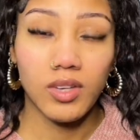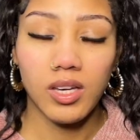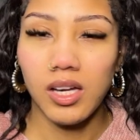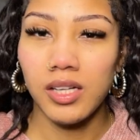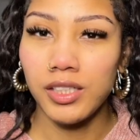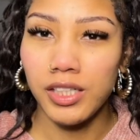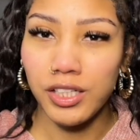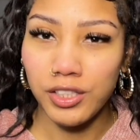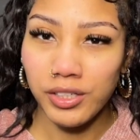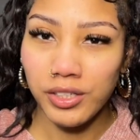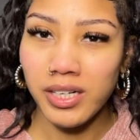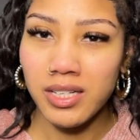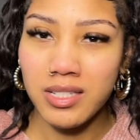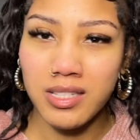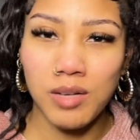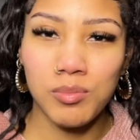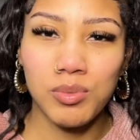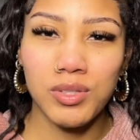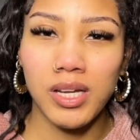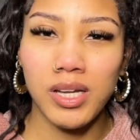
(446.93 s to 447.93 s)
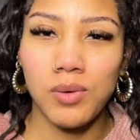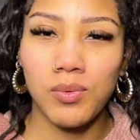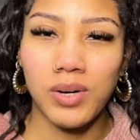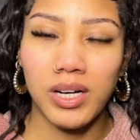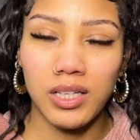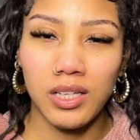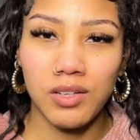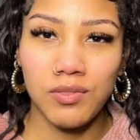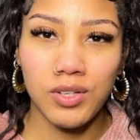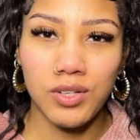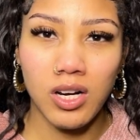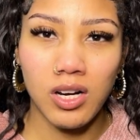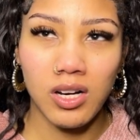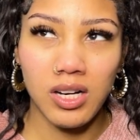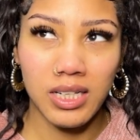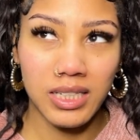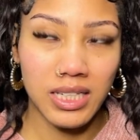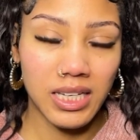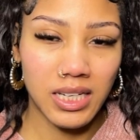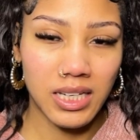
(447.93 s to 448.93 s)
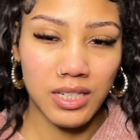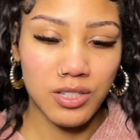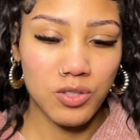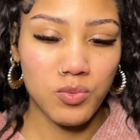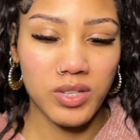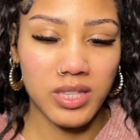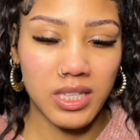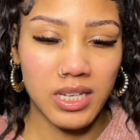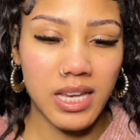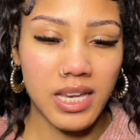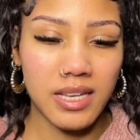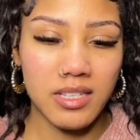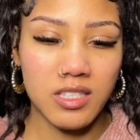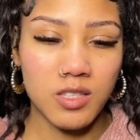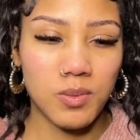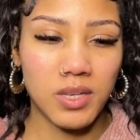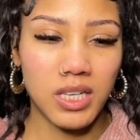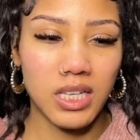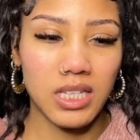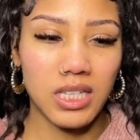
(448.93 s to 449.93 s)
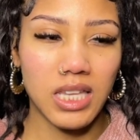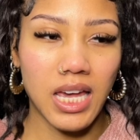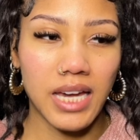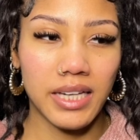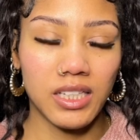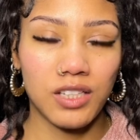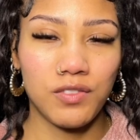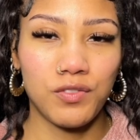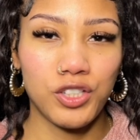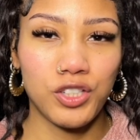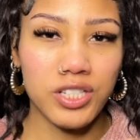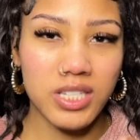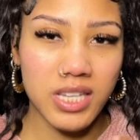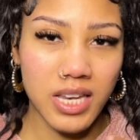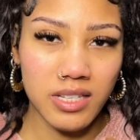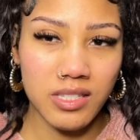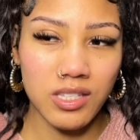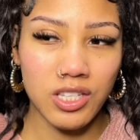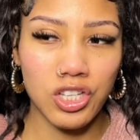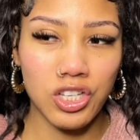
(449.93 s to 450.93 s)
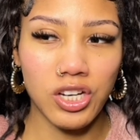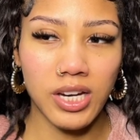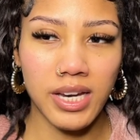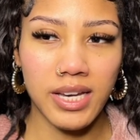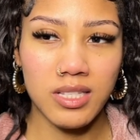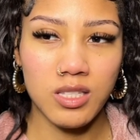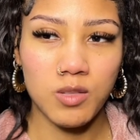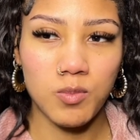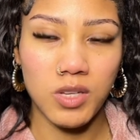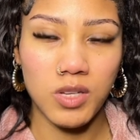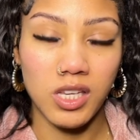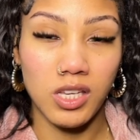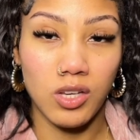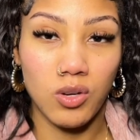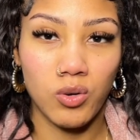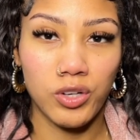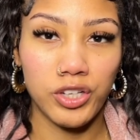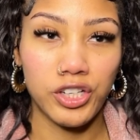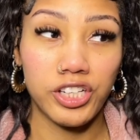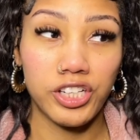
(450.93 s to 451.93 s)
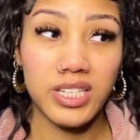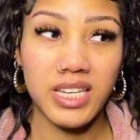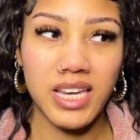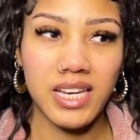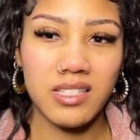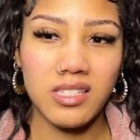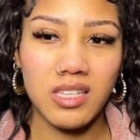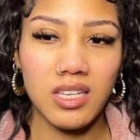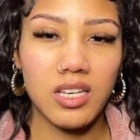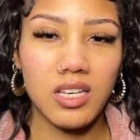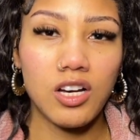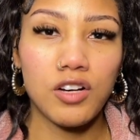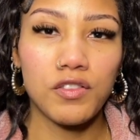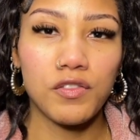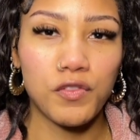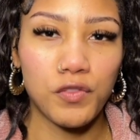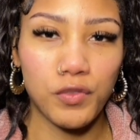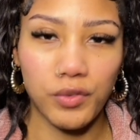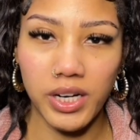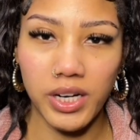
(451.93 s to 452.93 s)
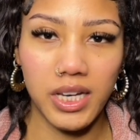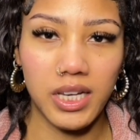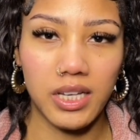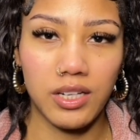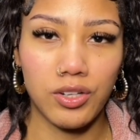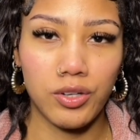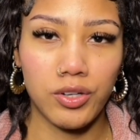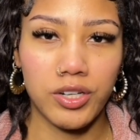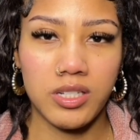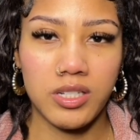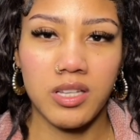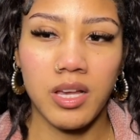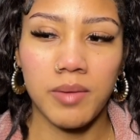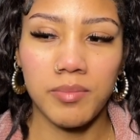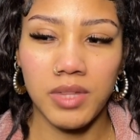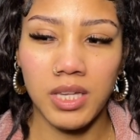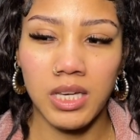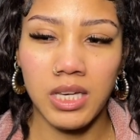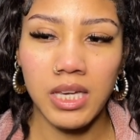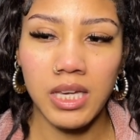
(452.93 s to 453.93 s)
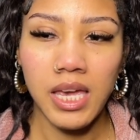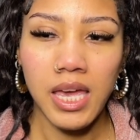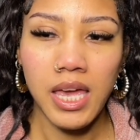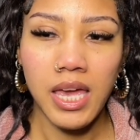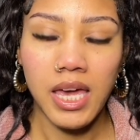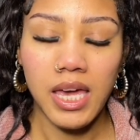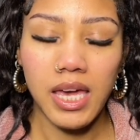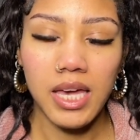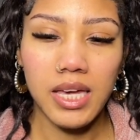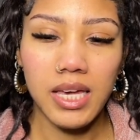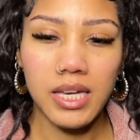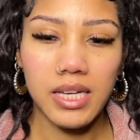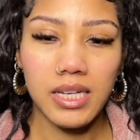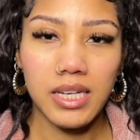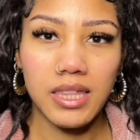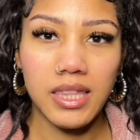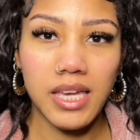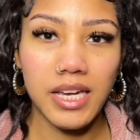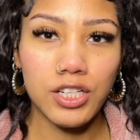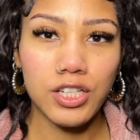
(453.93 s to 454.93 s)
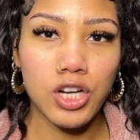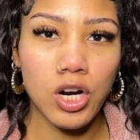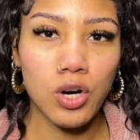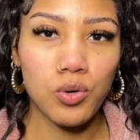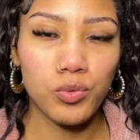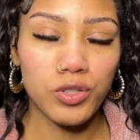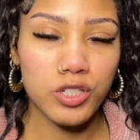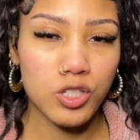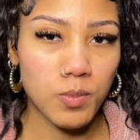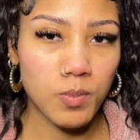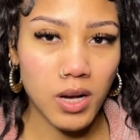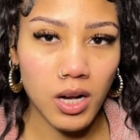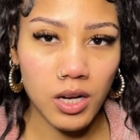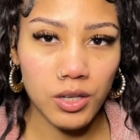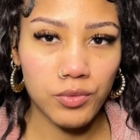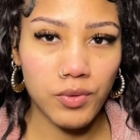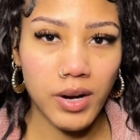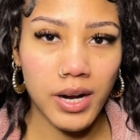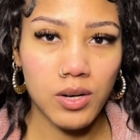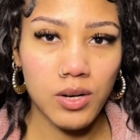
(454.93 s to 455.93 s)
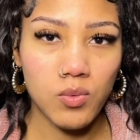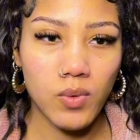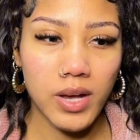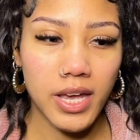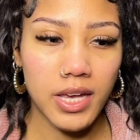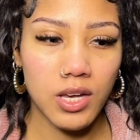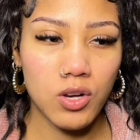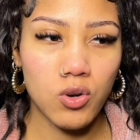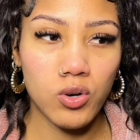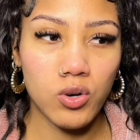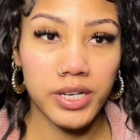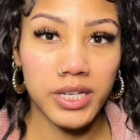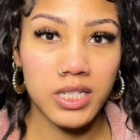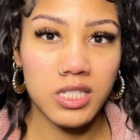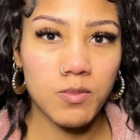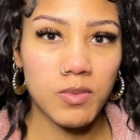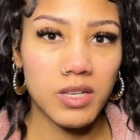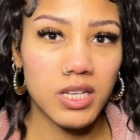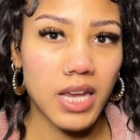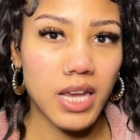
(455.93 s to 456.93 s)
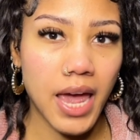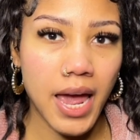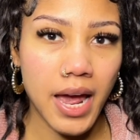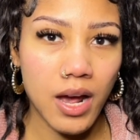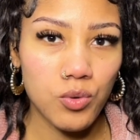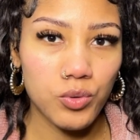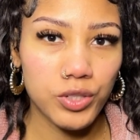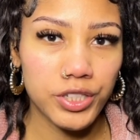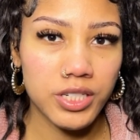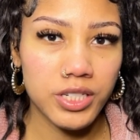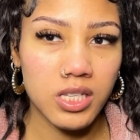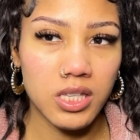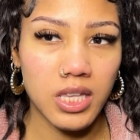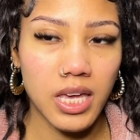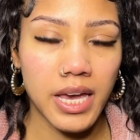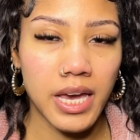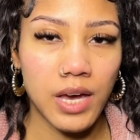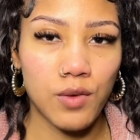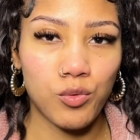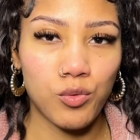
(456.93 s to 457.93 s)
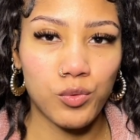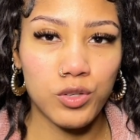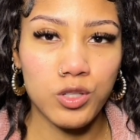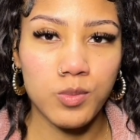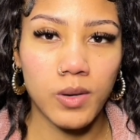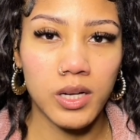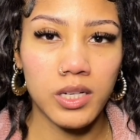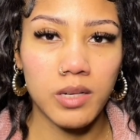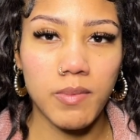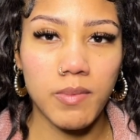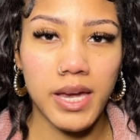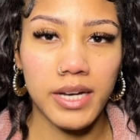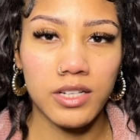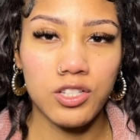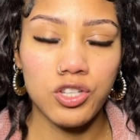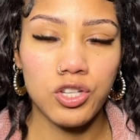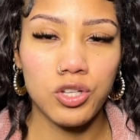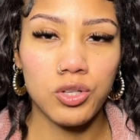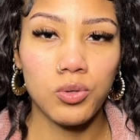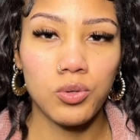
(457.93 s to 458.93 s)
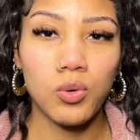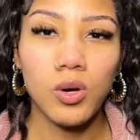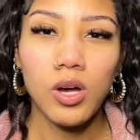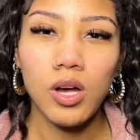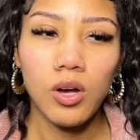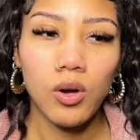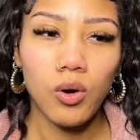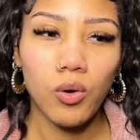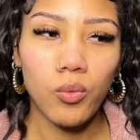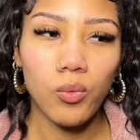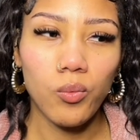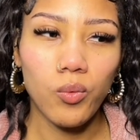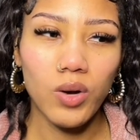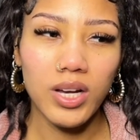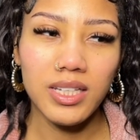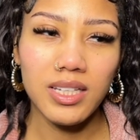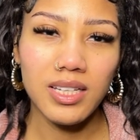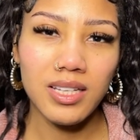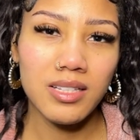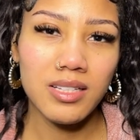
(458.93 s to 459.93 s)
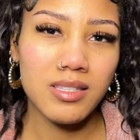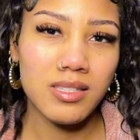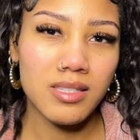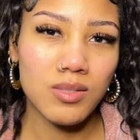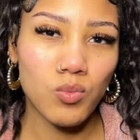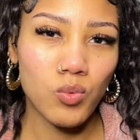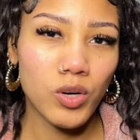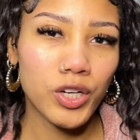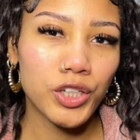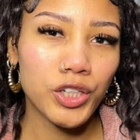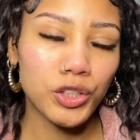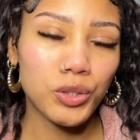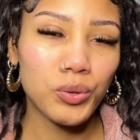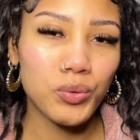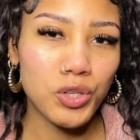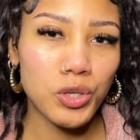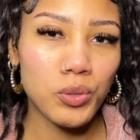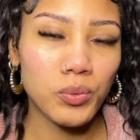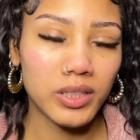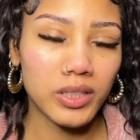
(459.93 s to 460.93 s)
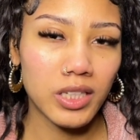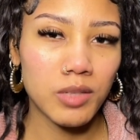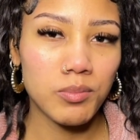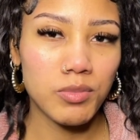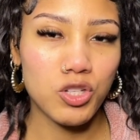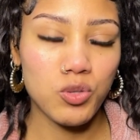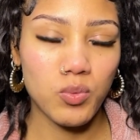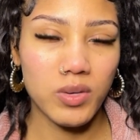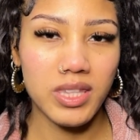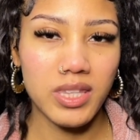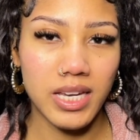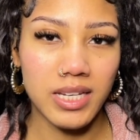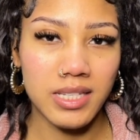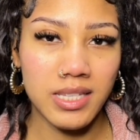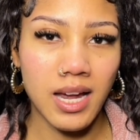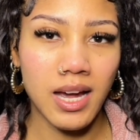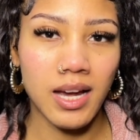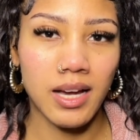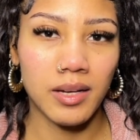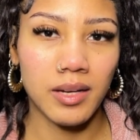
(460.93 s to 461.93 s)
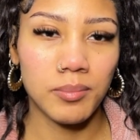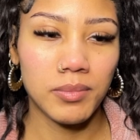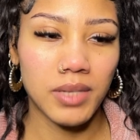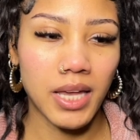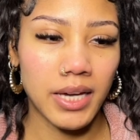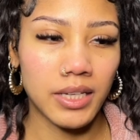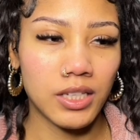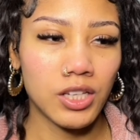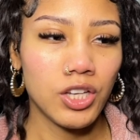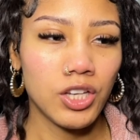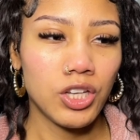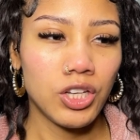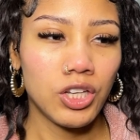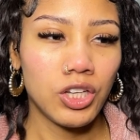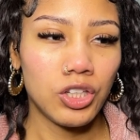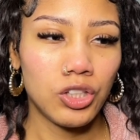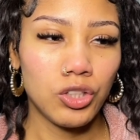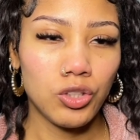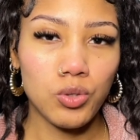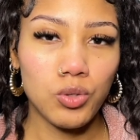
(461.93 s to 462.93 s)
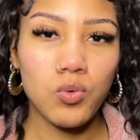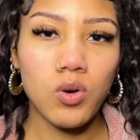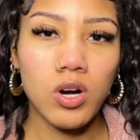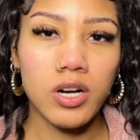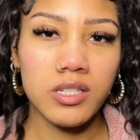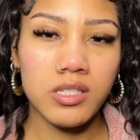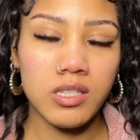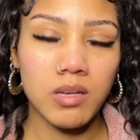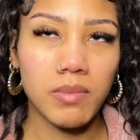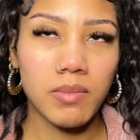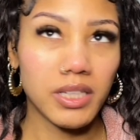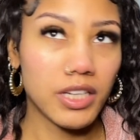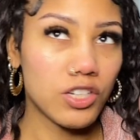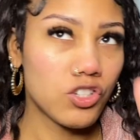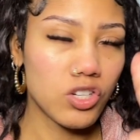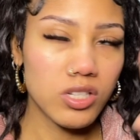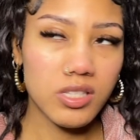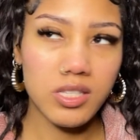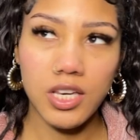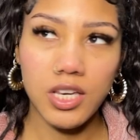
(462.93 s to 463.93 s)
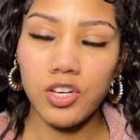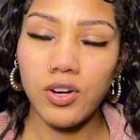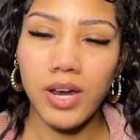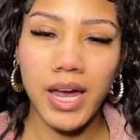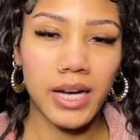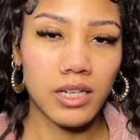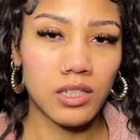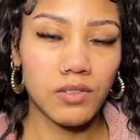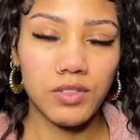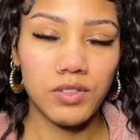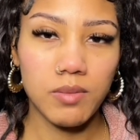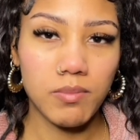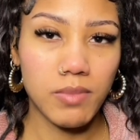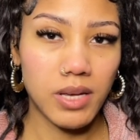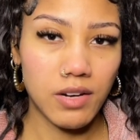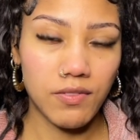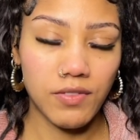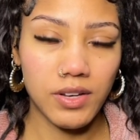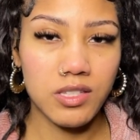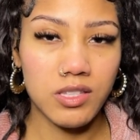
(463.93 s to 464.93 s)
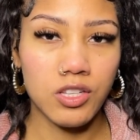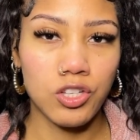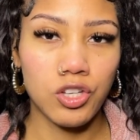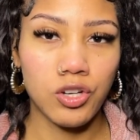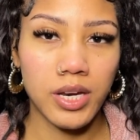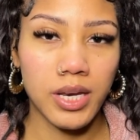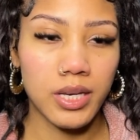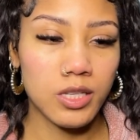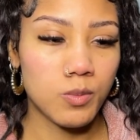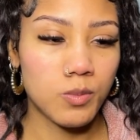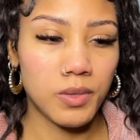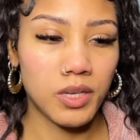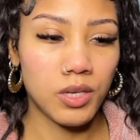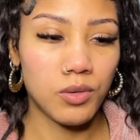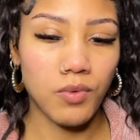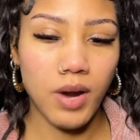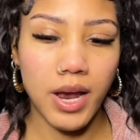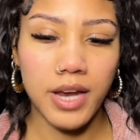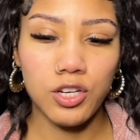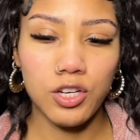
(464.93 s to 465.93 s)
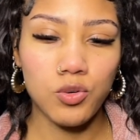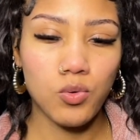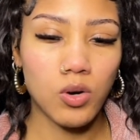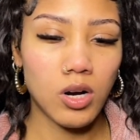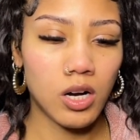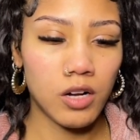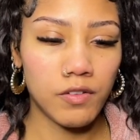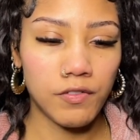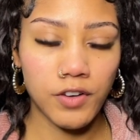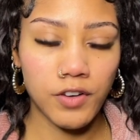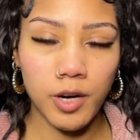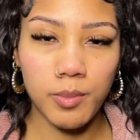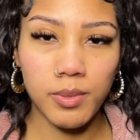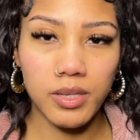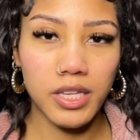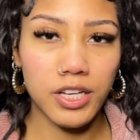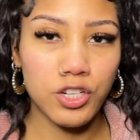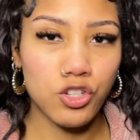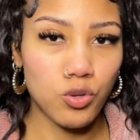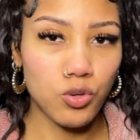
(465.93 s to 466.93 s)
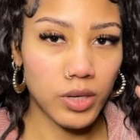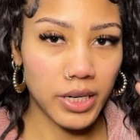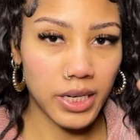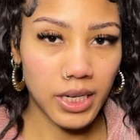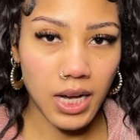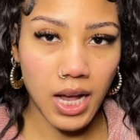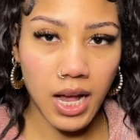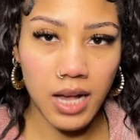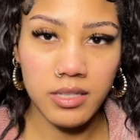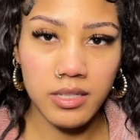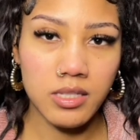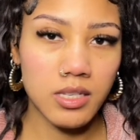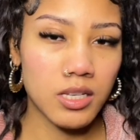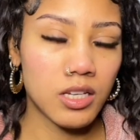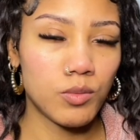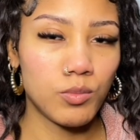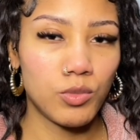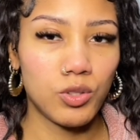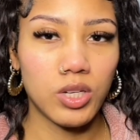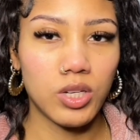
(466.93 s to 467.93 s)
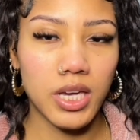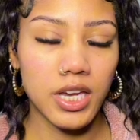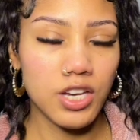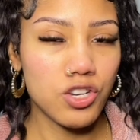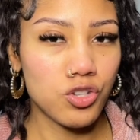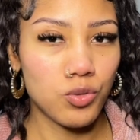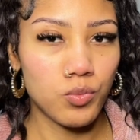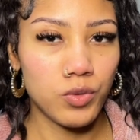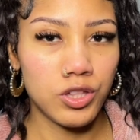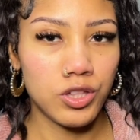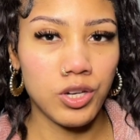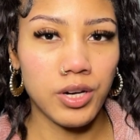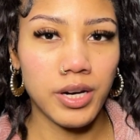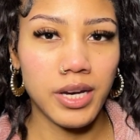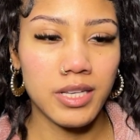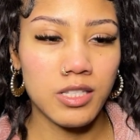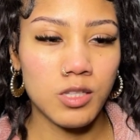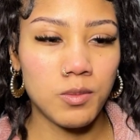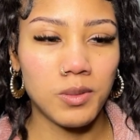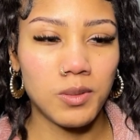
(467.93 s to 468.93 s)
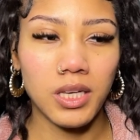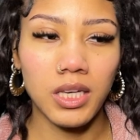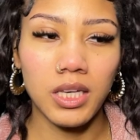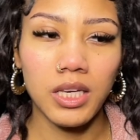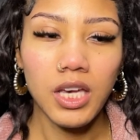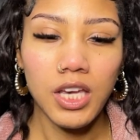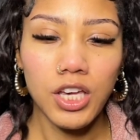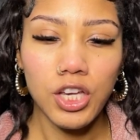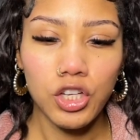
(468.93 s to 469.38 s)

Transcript: Another example that I want to give y'all again is with an SP. Like, if you're texting your SP or you're texting a friend or something and they don't respond right away, or it's been hours and they haven't responded back to you, what are you doing in between that time? Like, you are somebody, let's just say you're actively manifesting your SP, right? You are affirming that you are in constant communication with your SP.